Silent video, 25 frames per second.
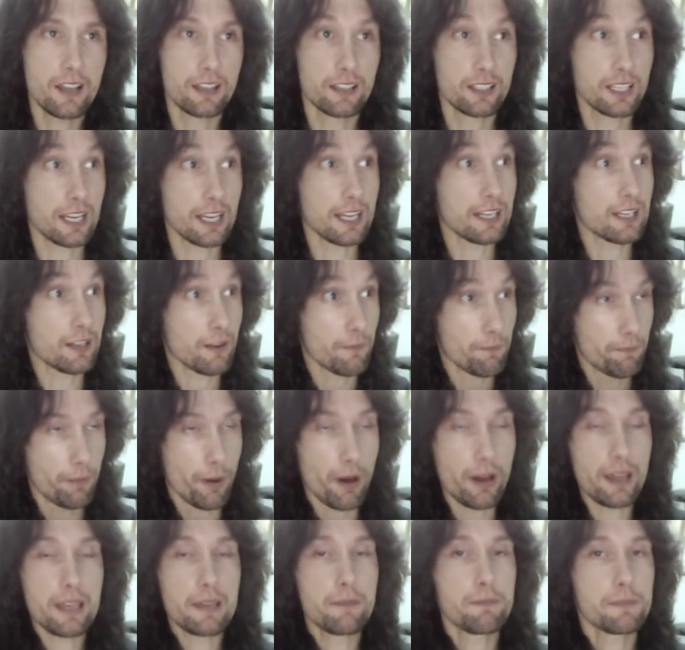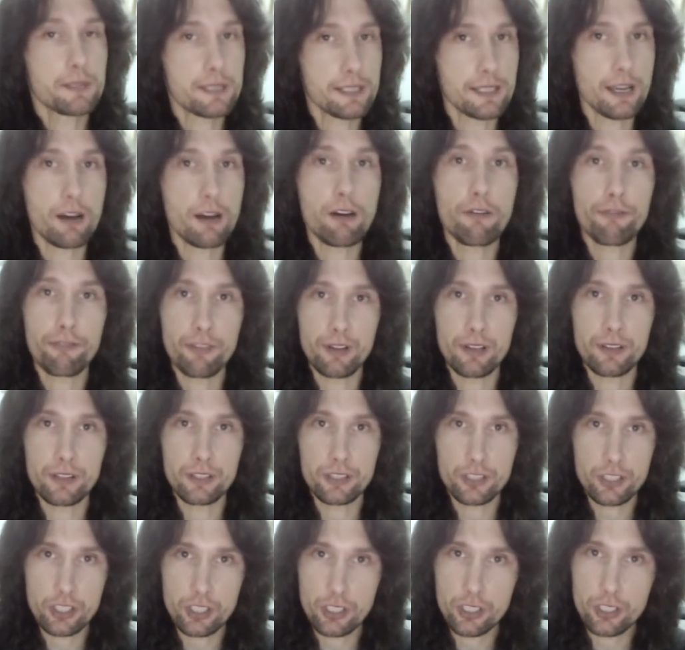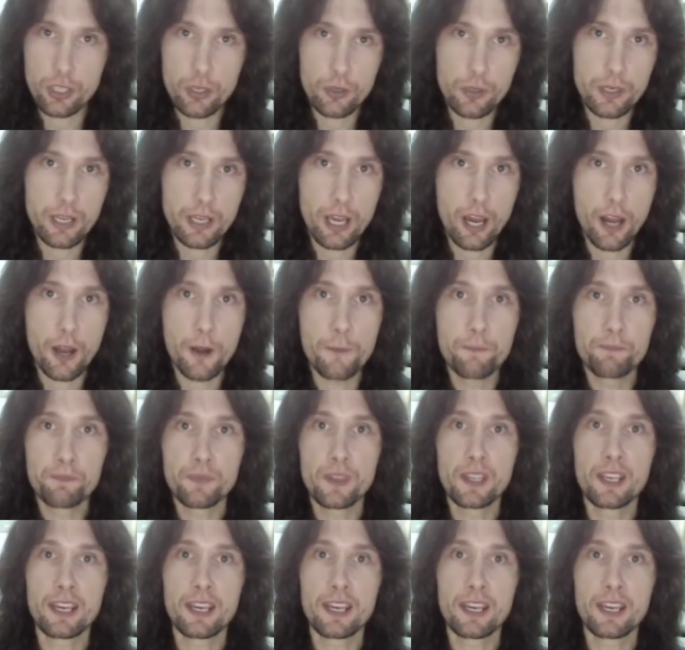did by himself in the studio.